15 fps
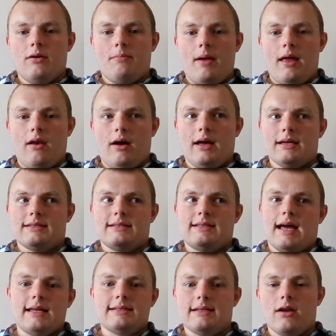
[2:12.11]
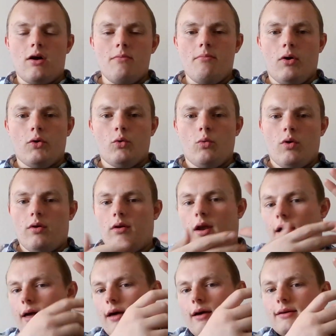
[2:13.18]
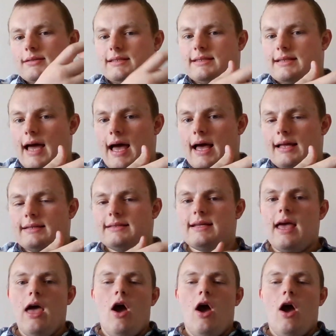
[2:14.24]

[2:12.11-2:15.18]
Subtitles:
to be like a standalone model on like a stand,